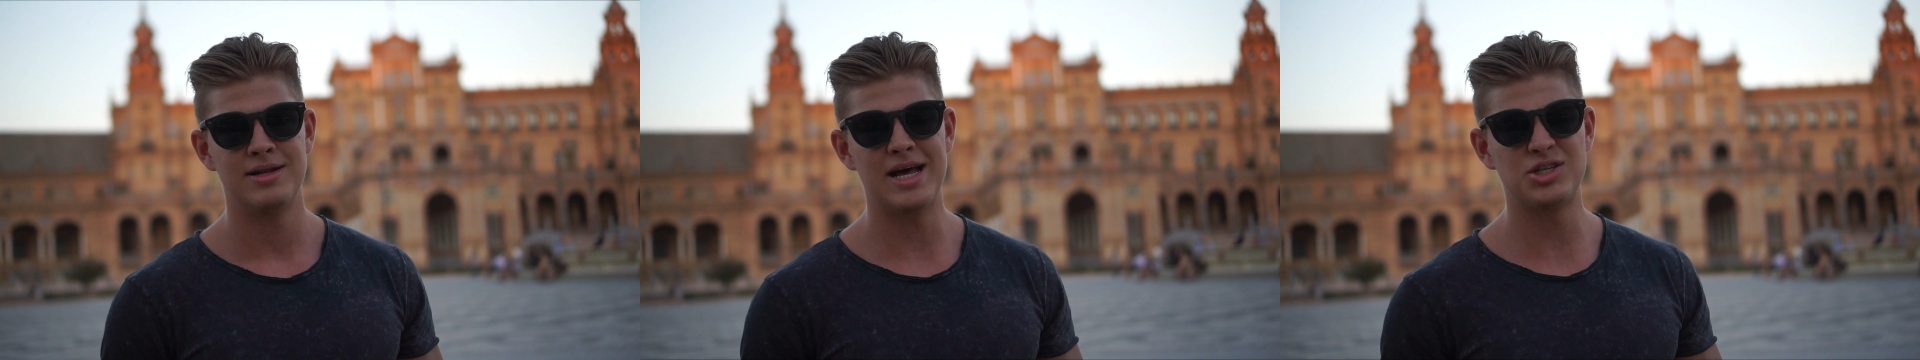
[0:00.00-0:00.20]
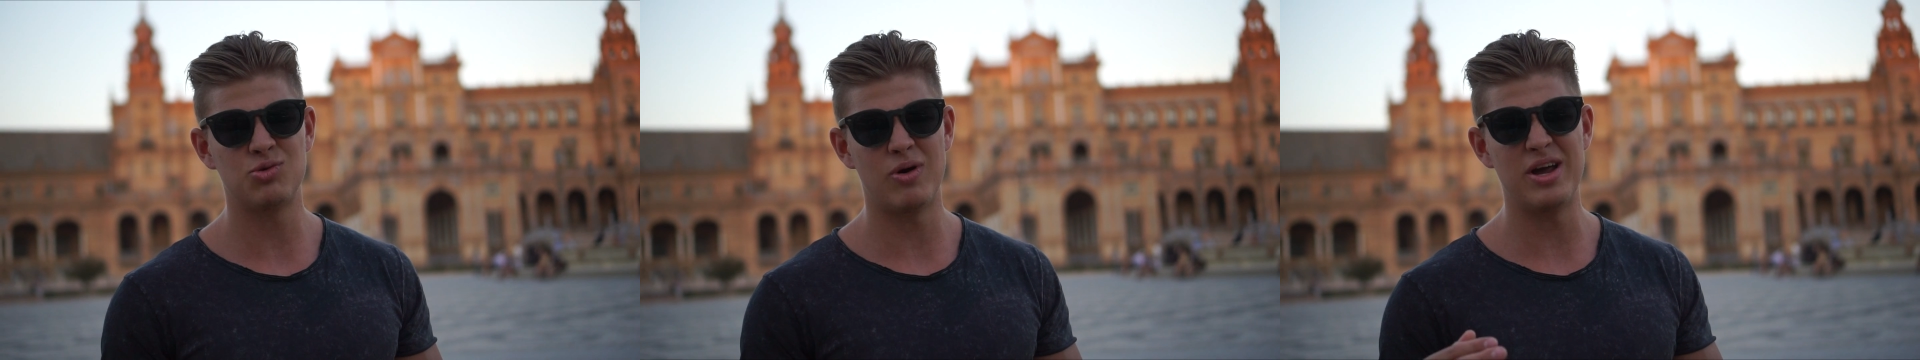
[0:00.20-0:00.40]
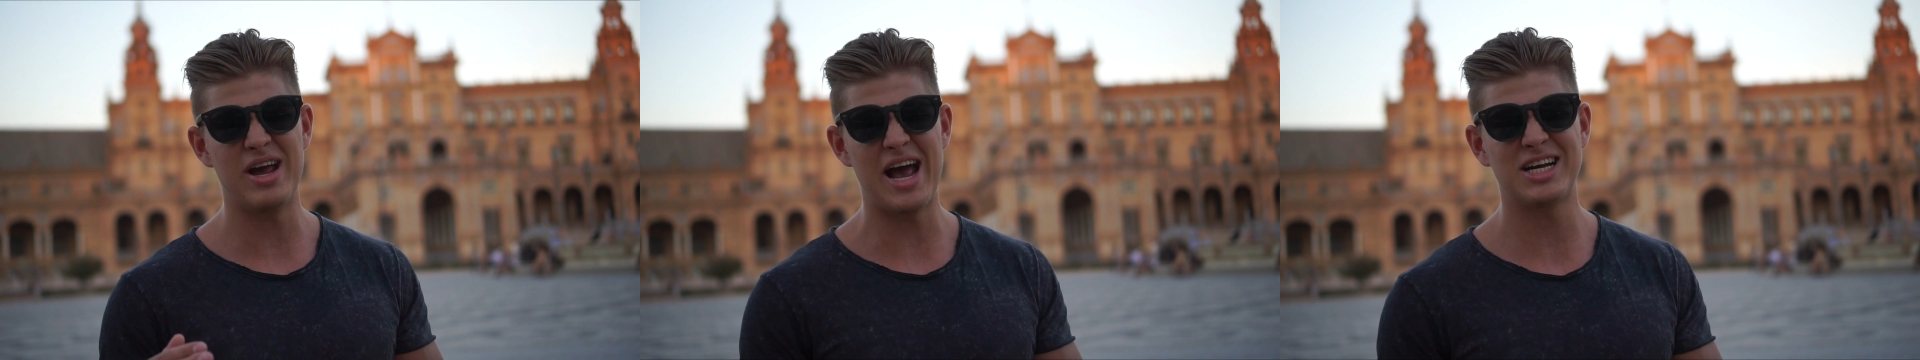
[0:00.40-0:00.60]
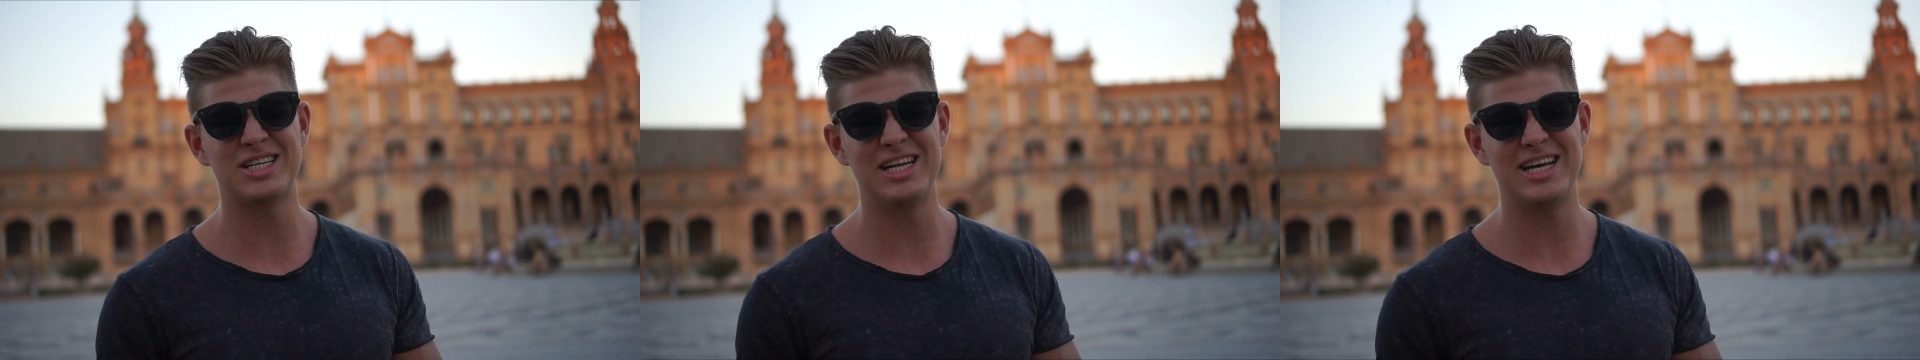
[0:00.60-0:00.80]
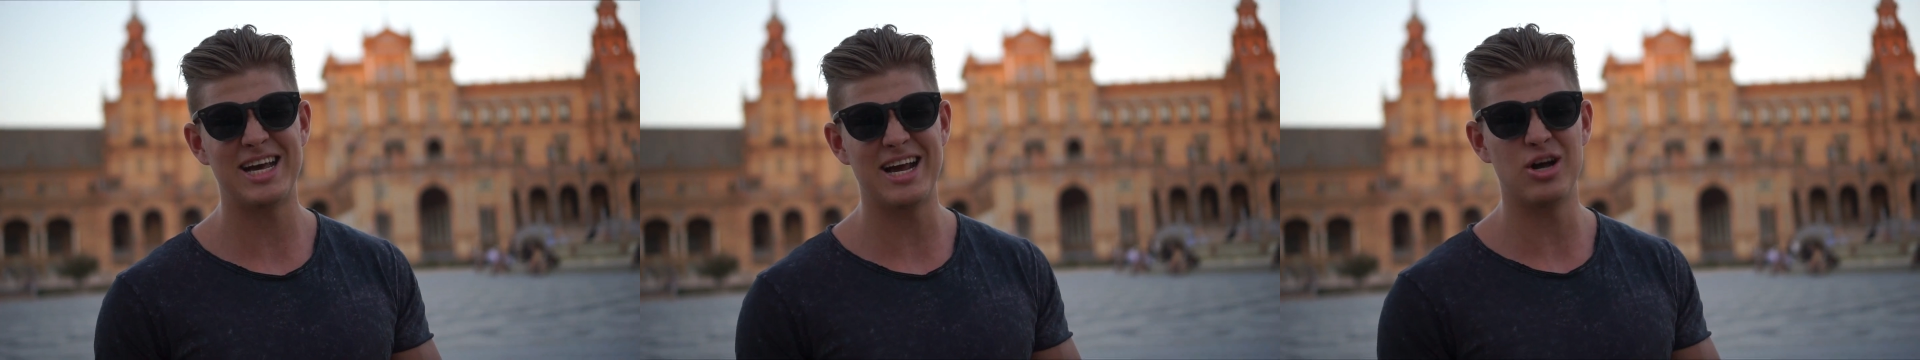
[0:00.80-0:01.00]
That's why you
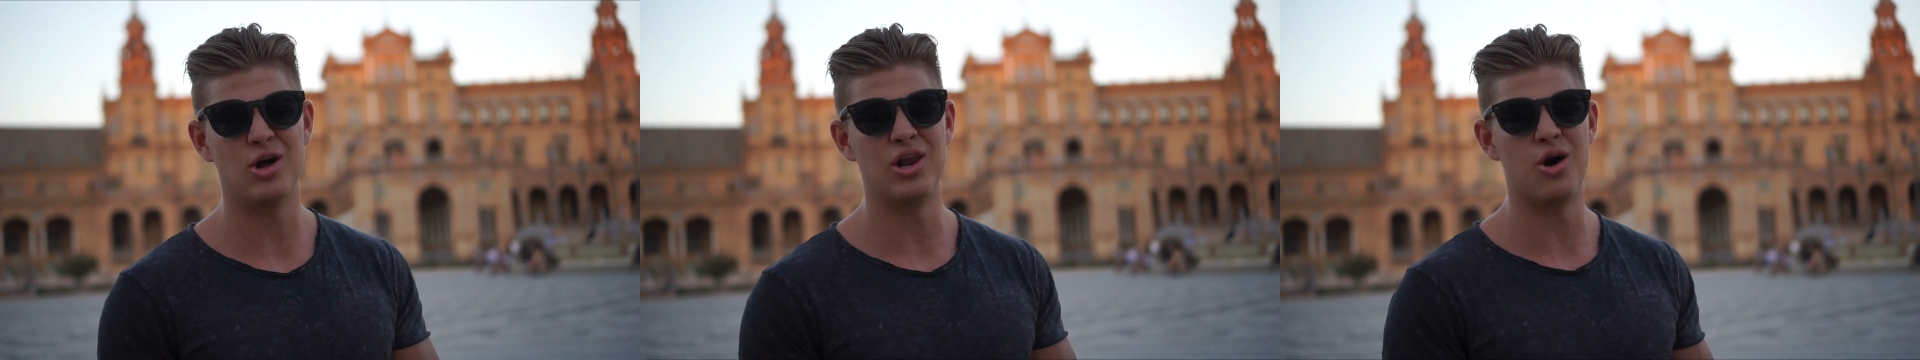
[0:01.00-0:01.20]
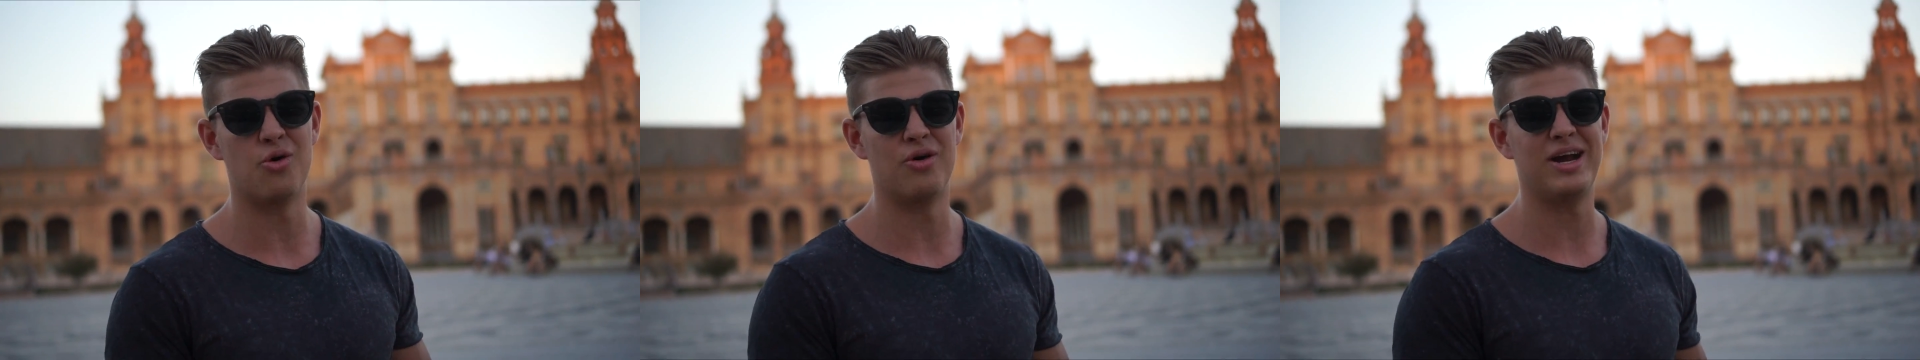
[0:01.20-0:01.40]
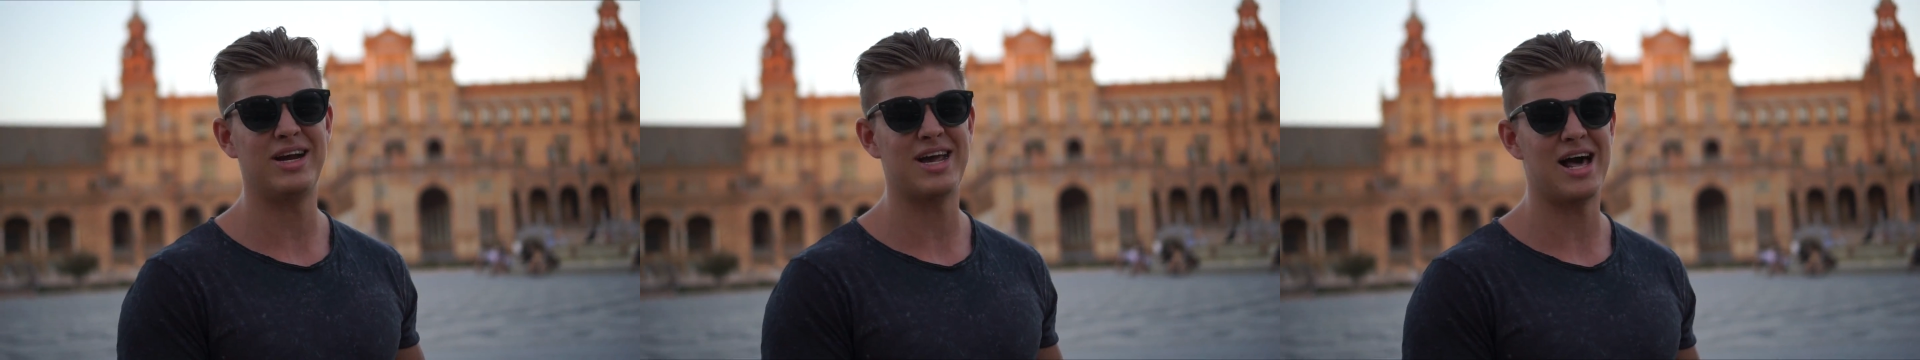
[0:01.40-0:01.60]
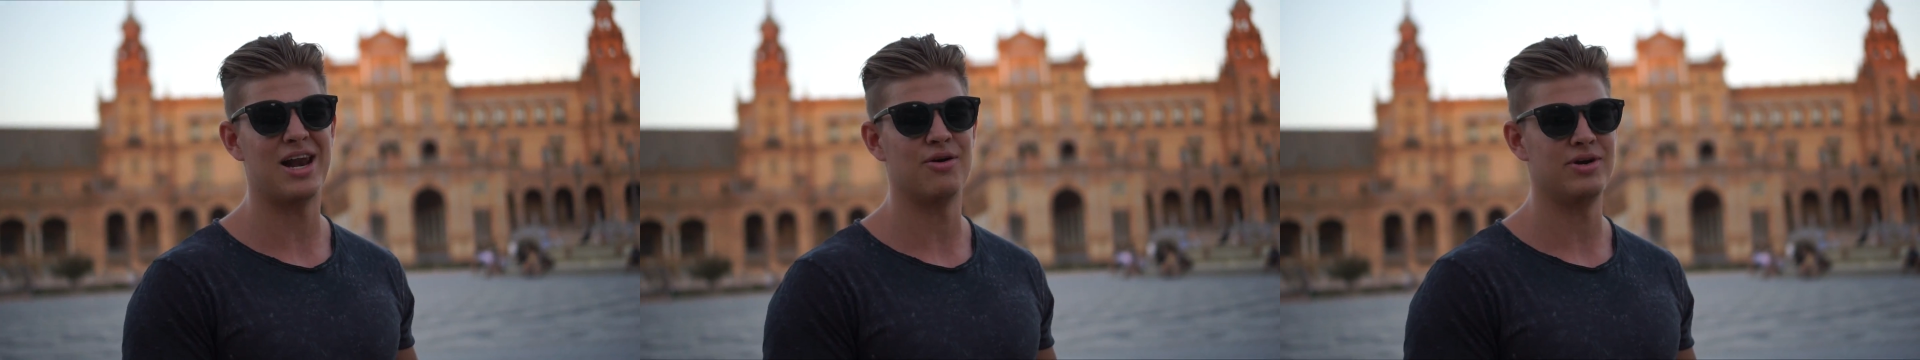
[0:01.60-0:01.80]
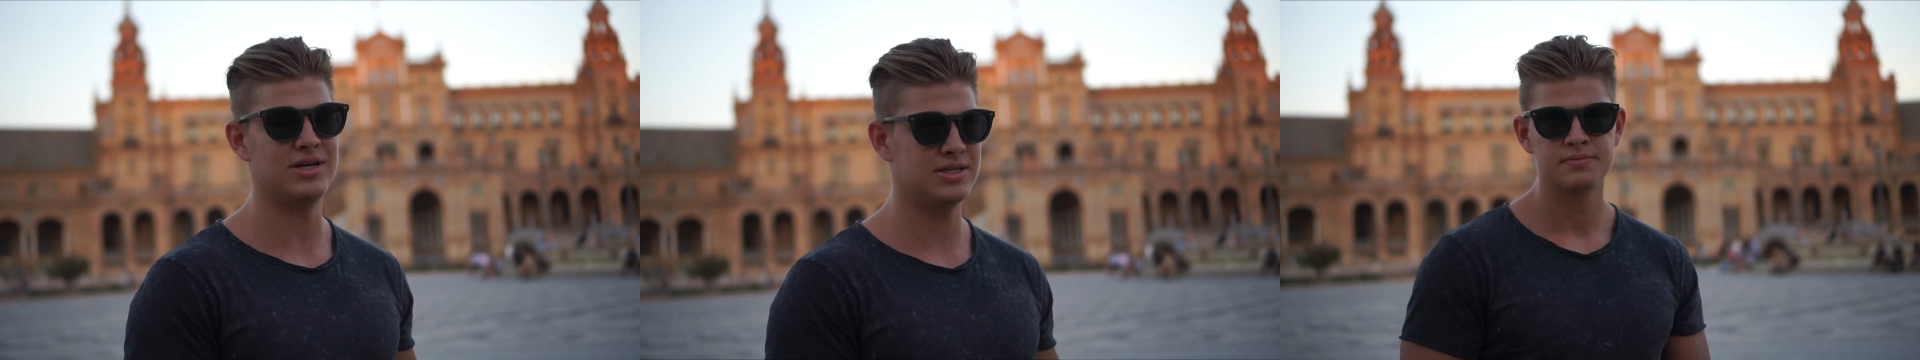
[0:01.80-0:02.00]
actually can go lower in
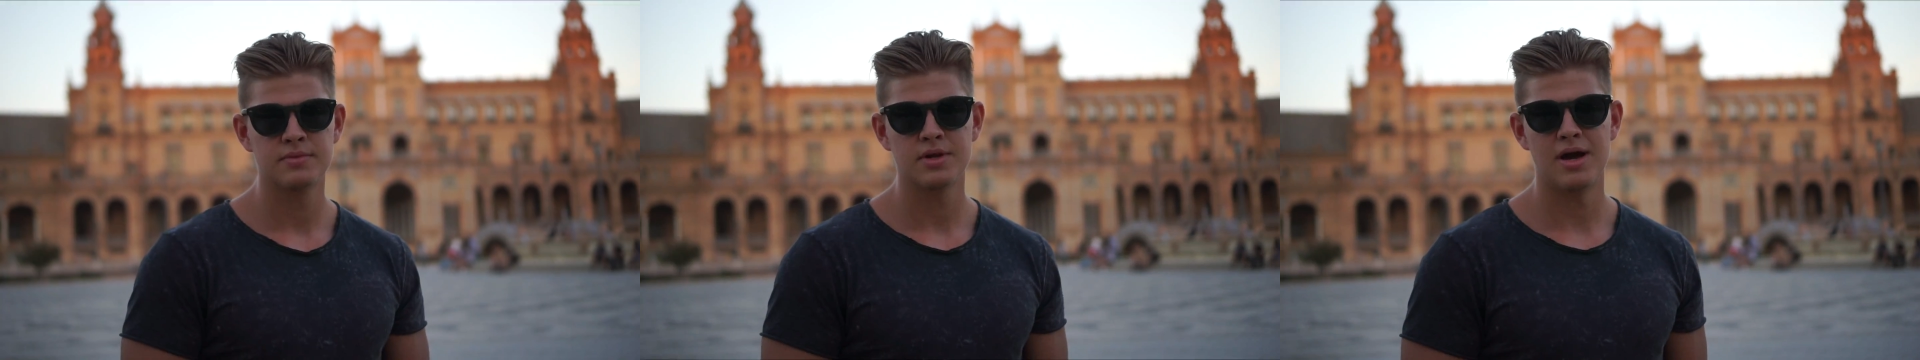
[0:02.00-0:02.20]
calories.